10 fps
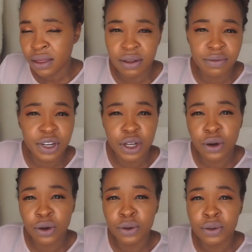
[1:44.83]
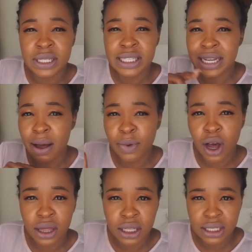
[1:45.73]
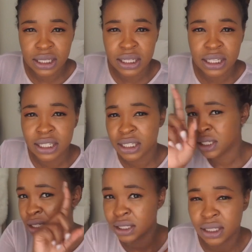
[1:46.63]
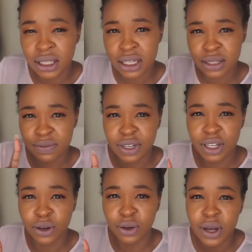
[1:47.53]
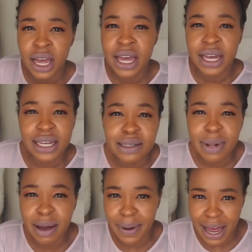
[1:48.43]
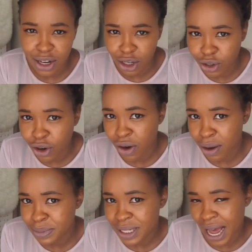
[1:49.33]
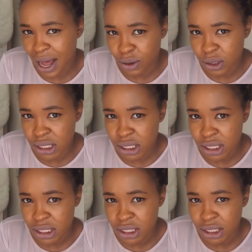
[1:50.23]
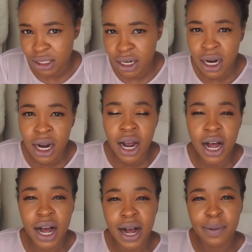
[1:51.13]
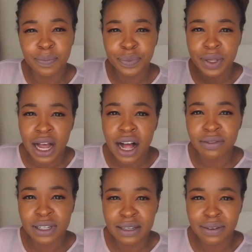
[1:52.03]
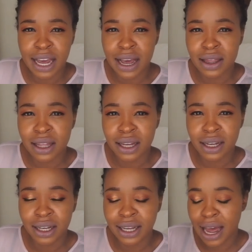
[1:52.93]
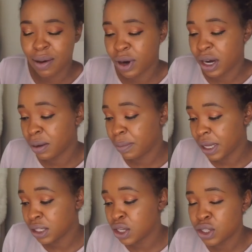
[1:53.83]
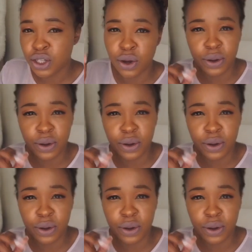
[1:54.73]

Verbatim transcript: video somewhere on this video. Is my bun not cropped out? I'll fix the camera in a bit. So